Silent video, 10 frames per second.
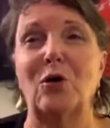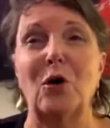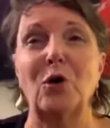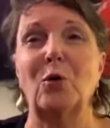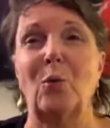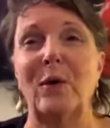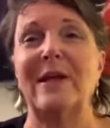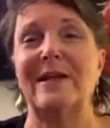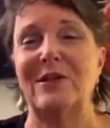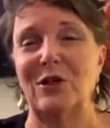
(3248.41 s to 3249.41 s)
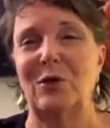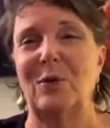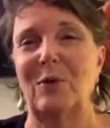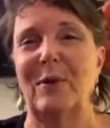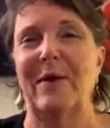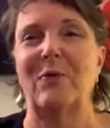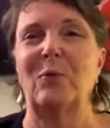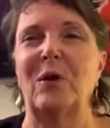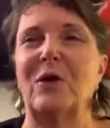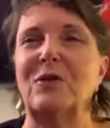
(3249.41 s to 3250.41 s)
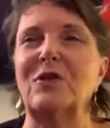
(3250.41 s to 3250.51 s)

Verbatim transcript: good we can do around the world.